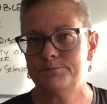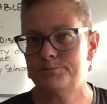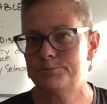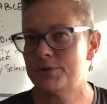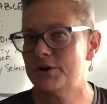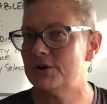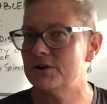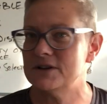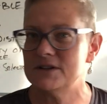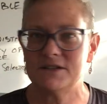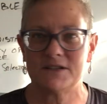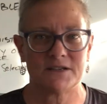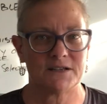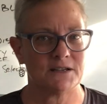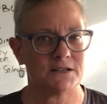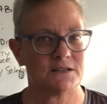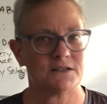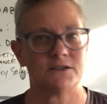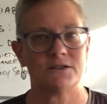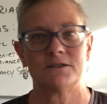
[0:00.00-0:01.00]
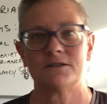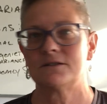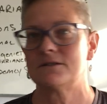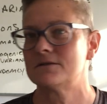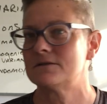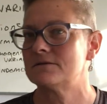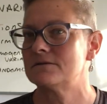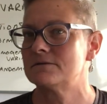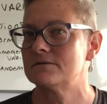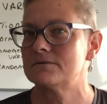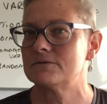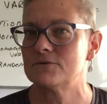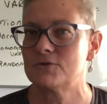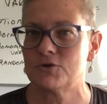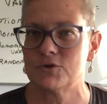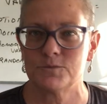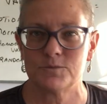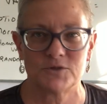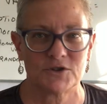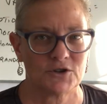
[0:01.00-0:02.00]
period 6's
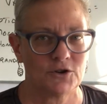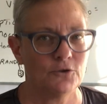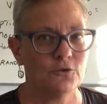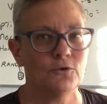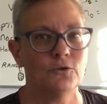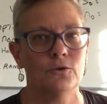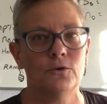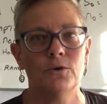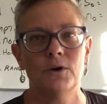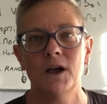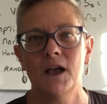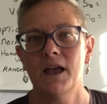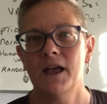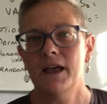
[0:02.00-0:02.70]
group 2